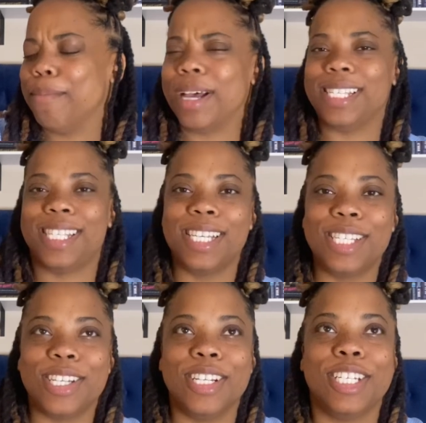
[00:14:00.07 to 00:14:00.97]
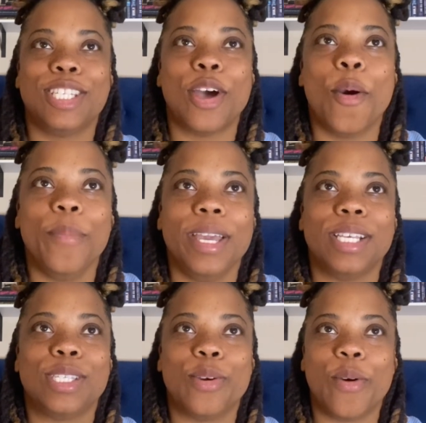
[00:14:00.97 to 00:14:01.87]
my sister just told me a
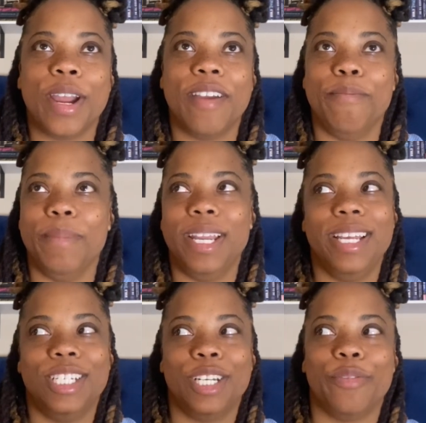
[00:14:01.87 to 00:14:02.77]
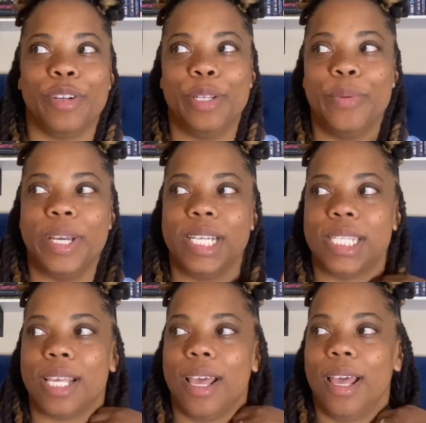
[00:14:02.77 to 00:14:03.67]
story of meeting Jennifer
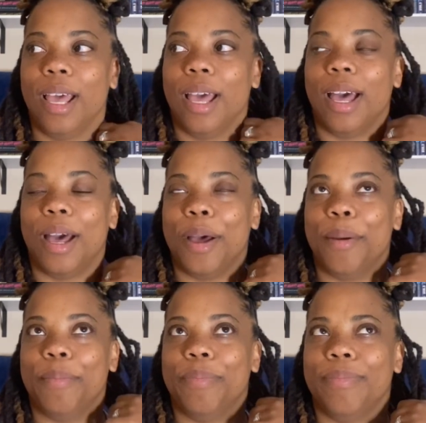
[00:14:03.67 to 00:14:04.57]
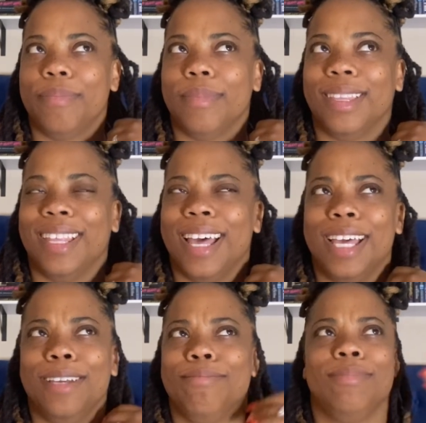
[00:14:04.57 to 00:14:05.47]
Lewis
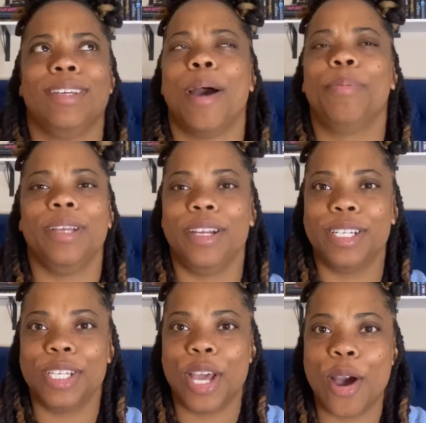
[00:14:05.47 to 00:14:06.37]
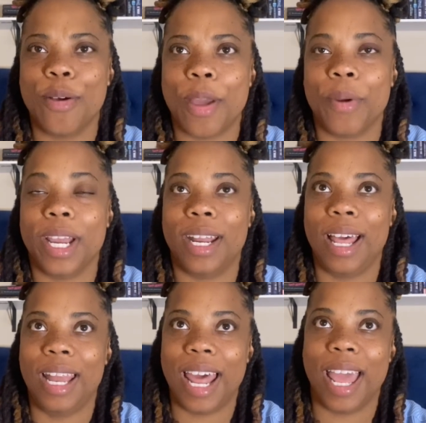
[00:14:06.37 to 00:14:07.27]
a couple of years ago. They were in
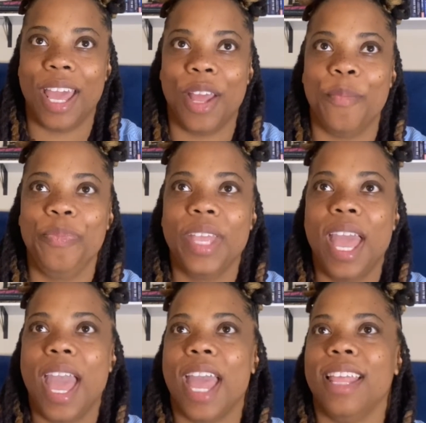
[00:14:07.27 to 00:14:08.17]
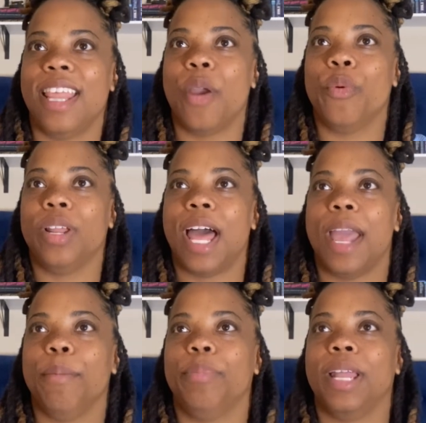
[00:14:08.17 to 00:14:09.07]
LA and they were
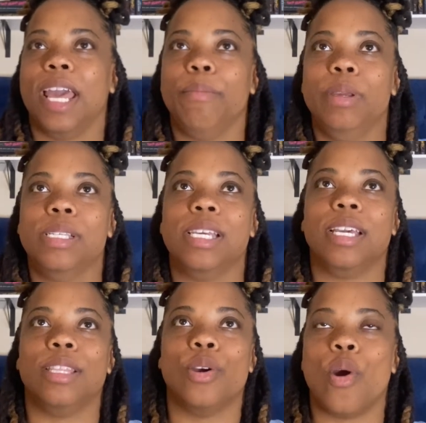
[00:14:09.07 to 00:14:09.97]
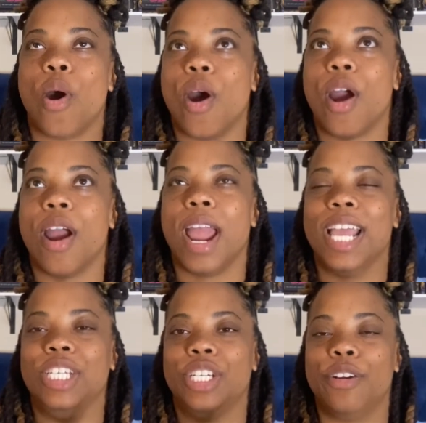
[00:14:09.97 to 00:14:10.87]
like playing music in the car,
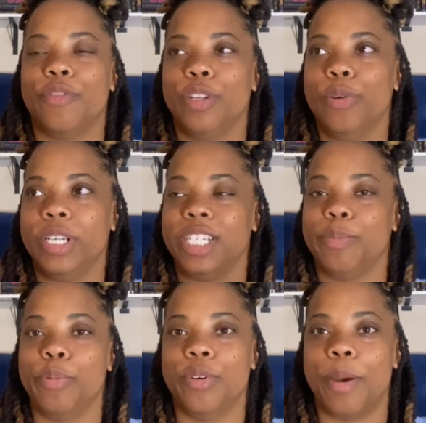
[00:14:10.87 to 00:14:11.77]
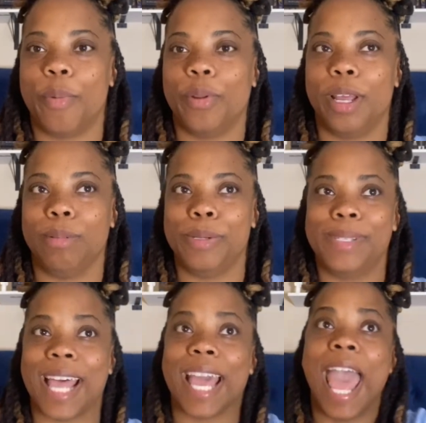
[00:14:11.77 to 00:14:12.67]
and Jennifer Lewis just pulled up on them. She was
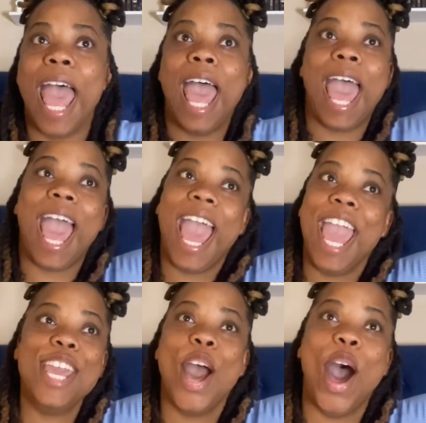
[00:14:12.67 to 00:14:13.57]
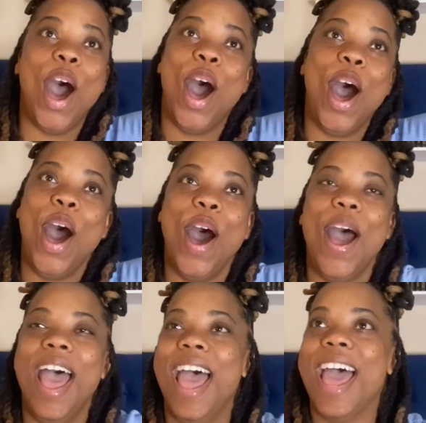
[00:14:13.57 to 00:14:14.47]
like, "Hey y'all,"
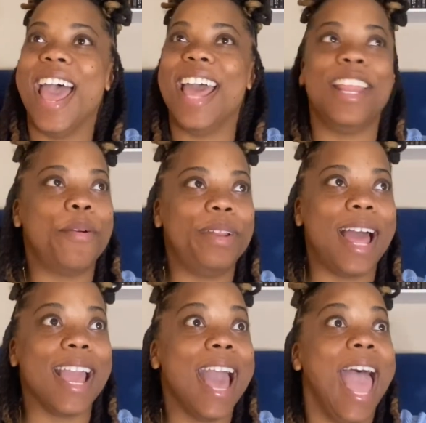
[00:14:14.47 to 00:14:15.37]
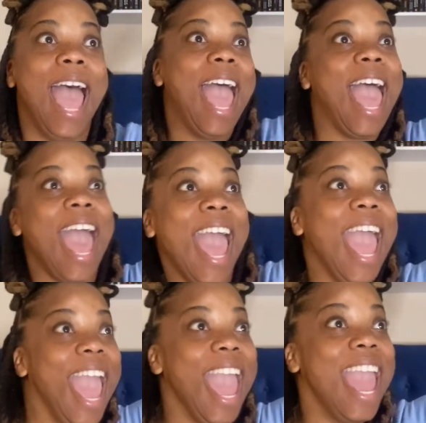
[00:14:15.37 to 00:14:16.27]
and they were like,
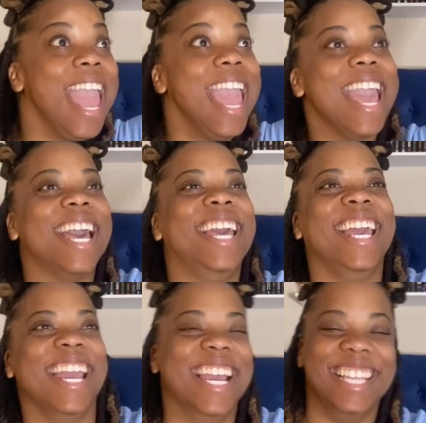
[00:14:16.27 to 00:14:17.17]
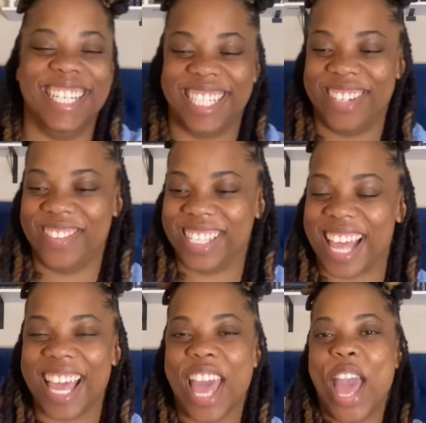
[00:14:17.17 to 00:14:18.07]
"Hey," and then she was
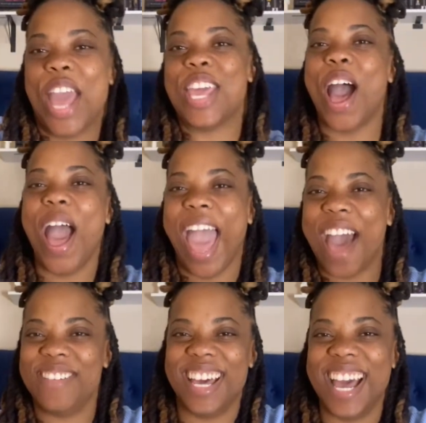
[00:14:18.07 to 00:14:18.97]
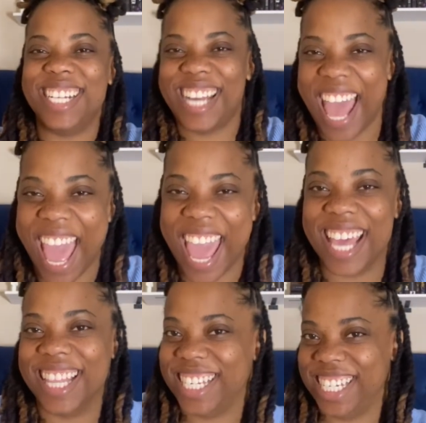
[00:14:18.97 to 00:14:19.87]
like, "Y'all have a good day,"
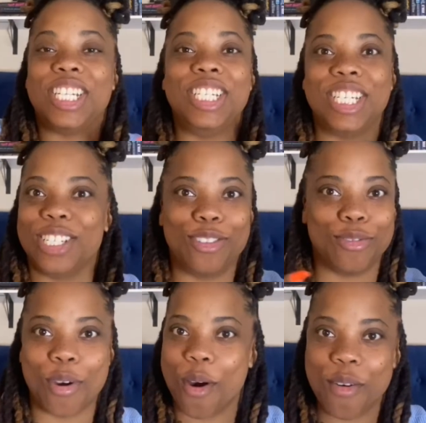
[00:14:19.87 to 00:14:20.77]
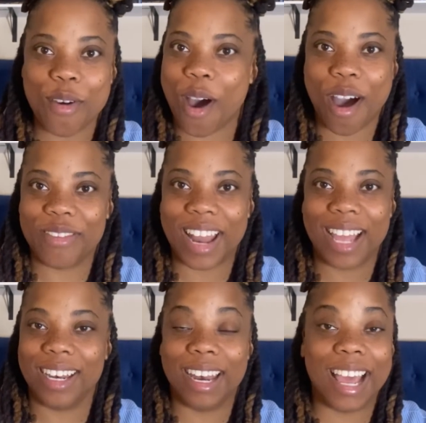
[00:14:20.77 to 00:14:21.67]
and then she just drove off
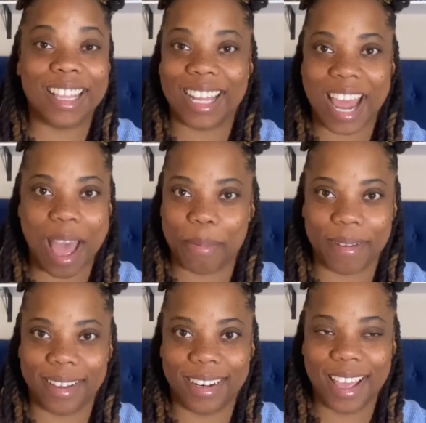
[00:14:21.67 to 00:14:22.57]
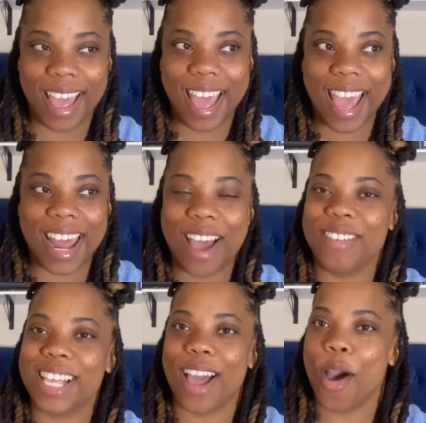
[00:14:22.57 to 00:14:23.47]
like nothing happened. And I was
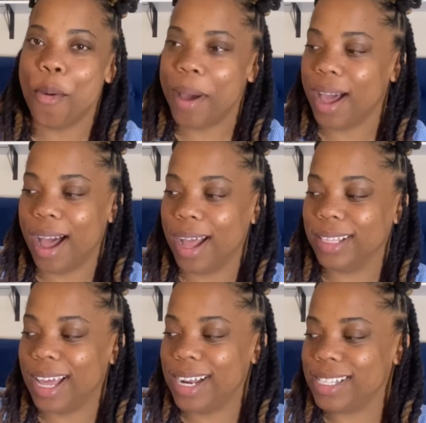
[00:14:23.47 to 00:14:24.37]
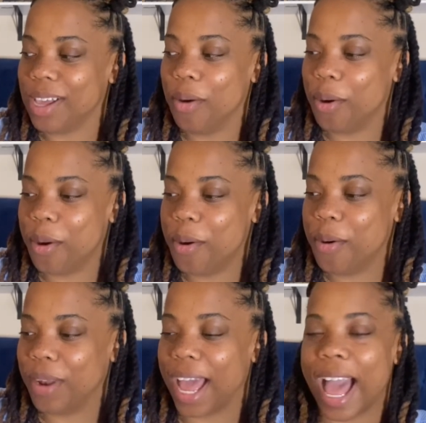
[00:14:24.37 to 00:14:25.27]
like, oh my God, that is so
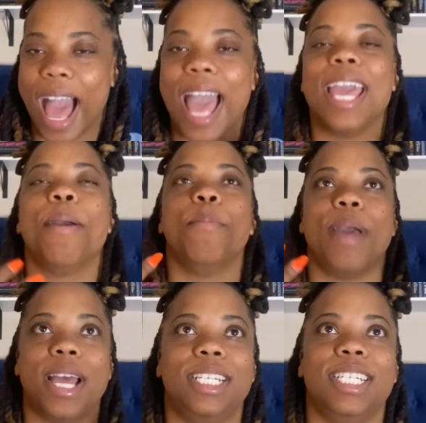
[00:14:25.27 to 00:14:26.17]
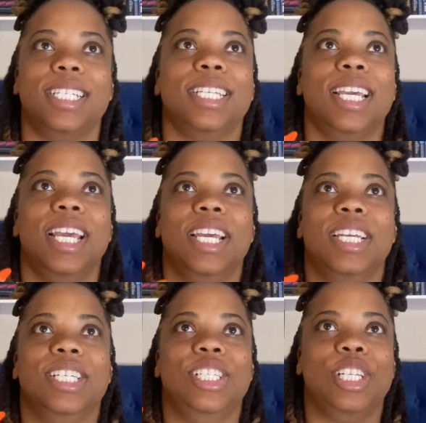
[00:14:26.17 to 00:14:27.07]
cool. Like, I imagine
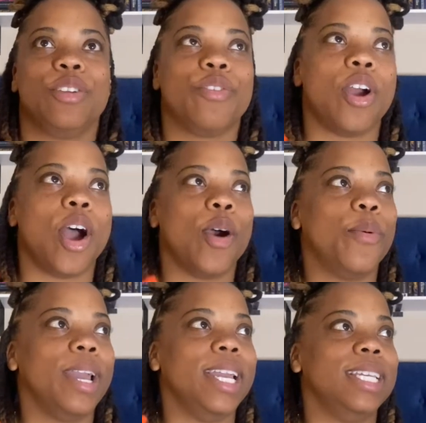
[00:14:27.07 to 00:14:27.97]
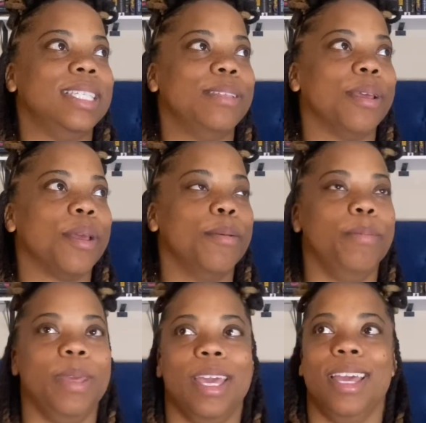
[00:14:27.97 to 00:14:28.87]
Jennifer always
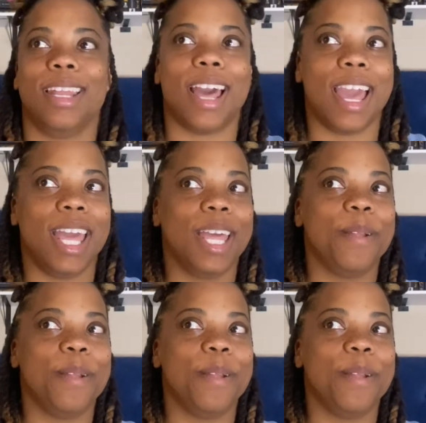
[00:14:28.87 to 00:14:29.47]
being like